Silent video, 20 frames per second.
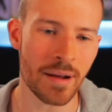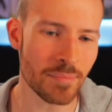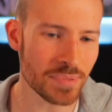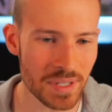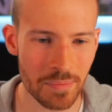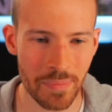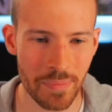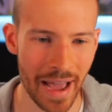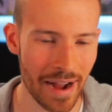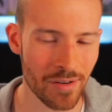it
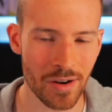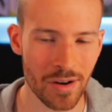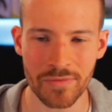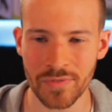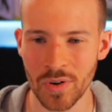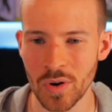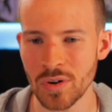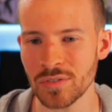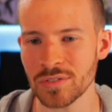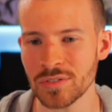comes to
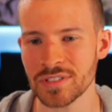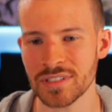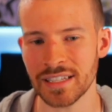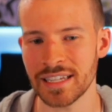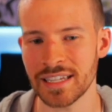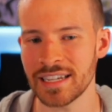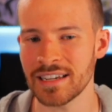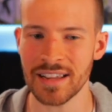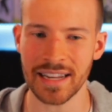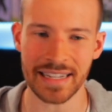background vocals
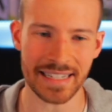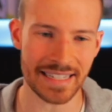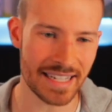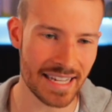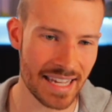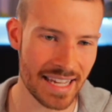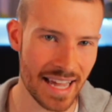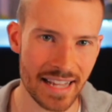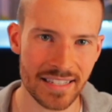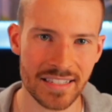and like
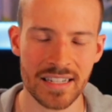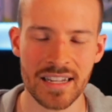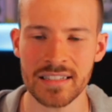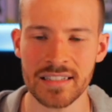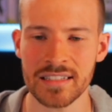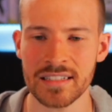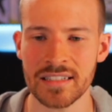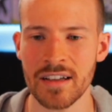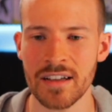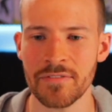de-essing
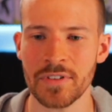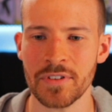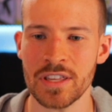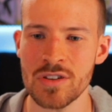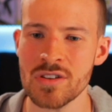and stuff,